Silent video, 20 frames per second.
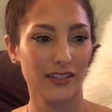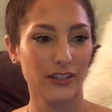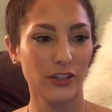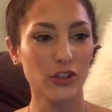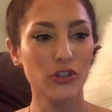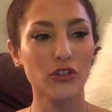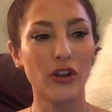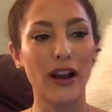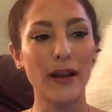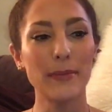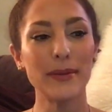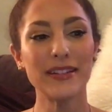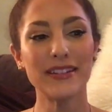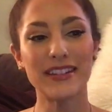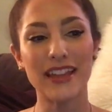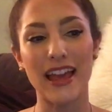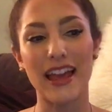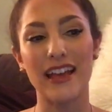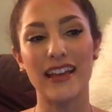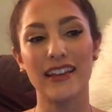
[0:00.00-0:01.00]
Describe a
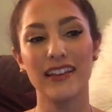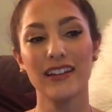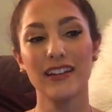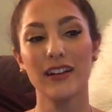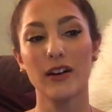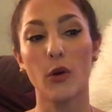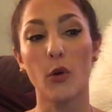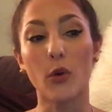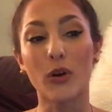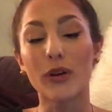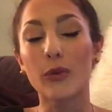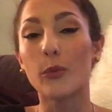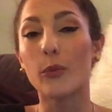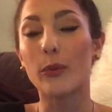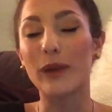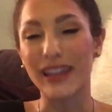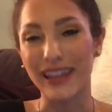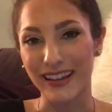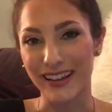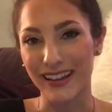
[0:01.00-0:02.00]
day or
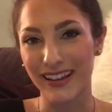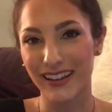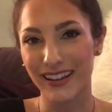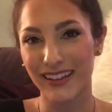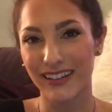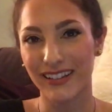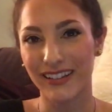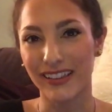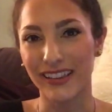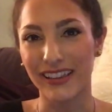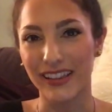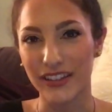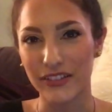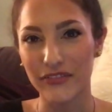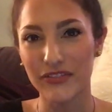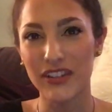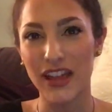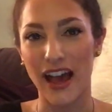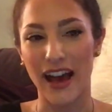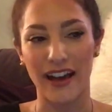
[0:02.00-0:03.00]
week
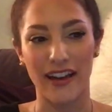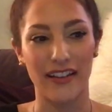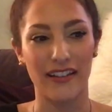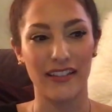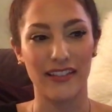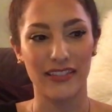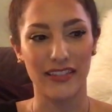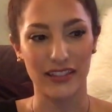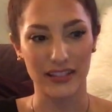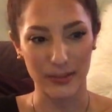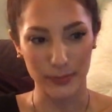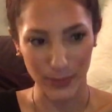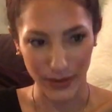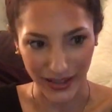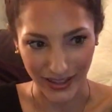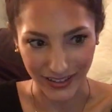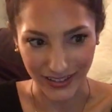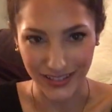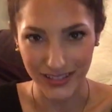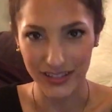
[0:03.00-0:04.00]
lived at this
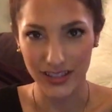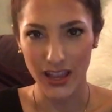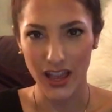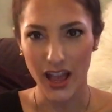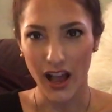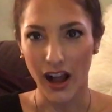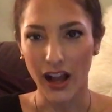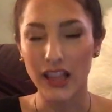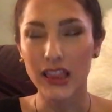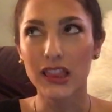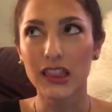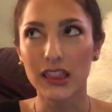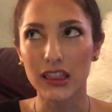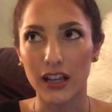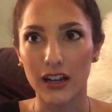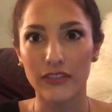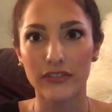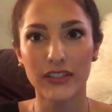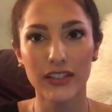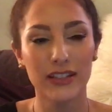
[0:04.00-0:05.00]
pace. I
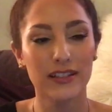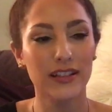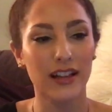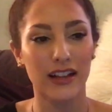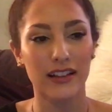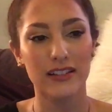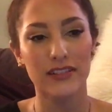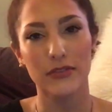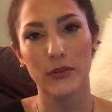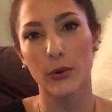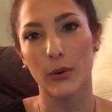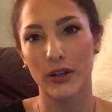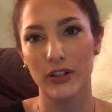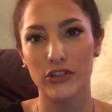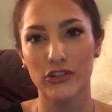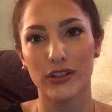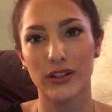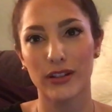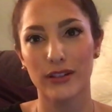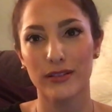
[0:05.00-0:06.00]
love these kinds of
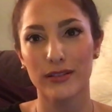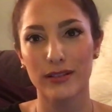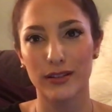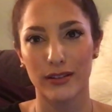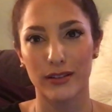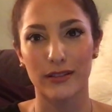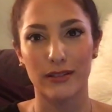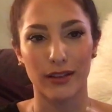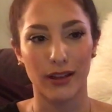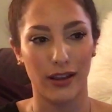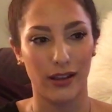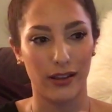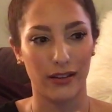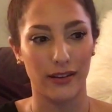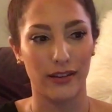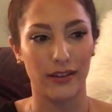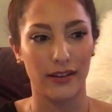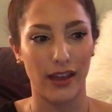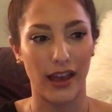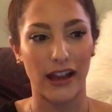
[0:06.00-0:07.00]
questions
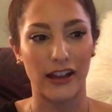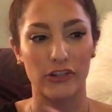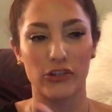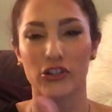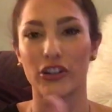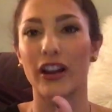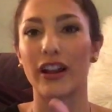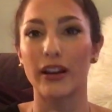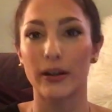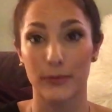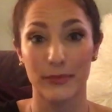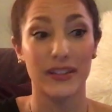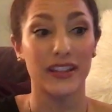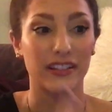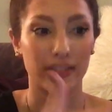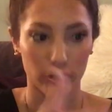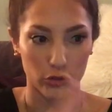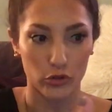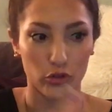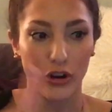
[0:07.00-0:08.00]
and action items
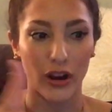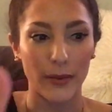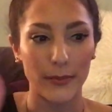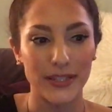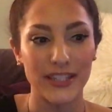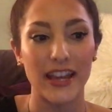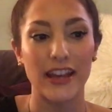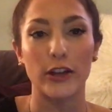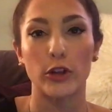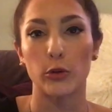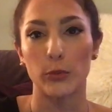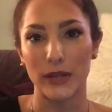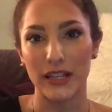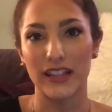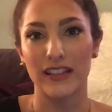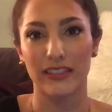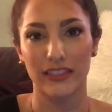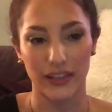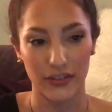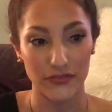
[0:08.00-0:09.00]
like describe a day or
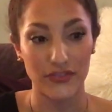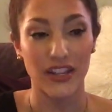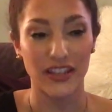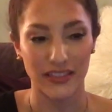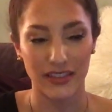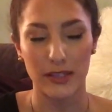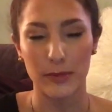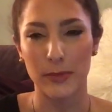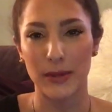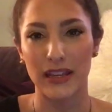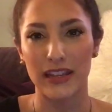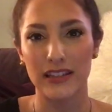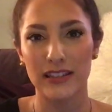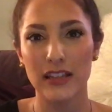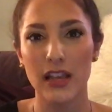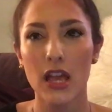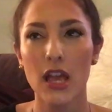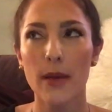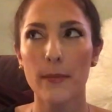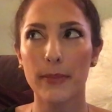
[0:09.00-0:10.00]
week lived at this
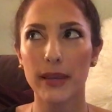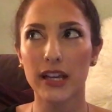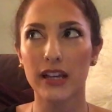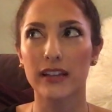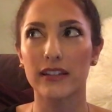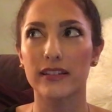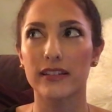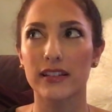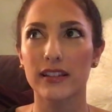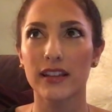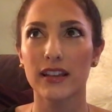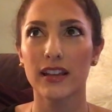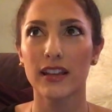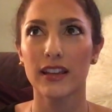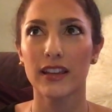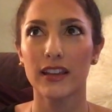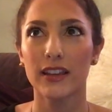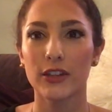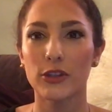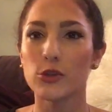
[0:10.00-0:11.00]
pace, because
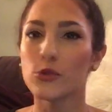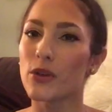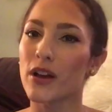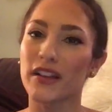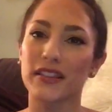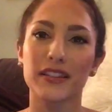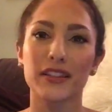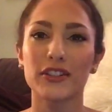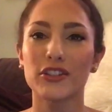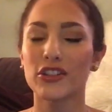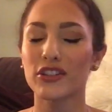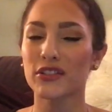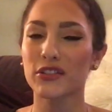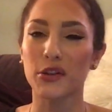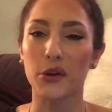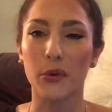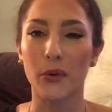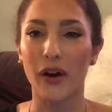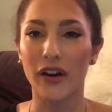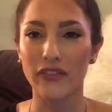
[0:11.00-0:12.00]
you get to just
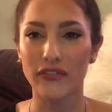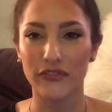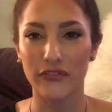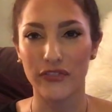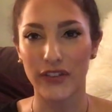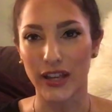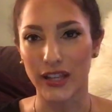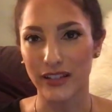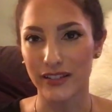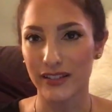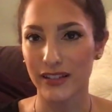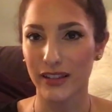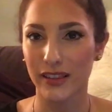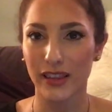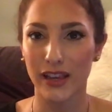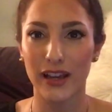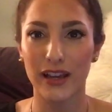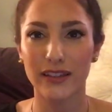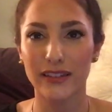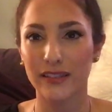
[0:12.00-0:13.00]
go off in fantasy
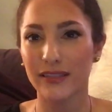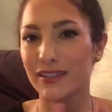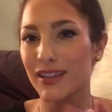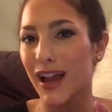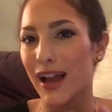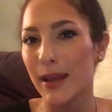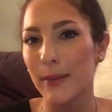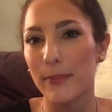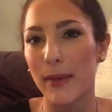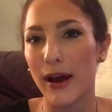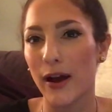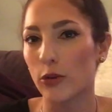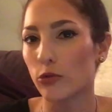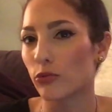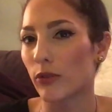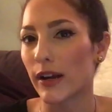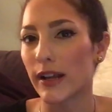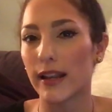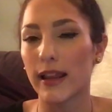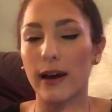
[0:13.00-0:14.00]
land, type
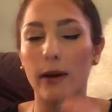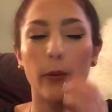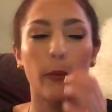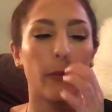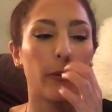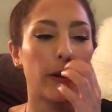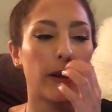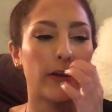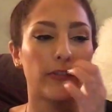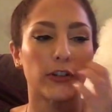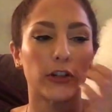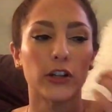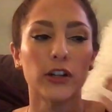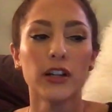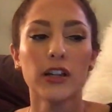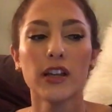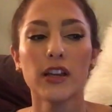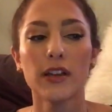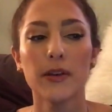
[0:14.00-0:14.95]
out, write out, whatever,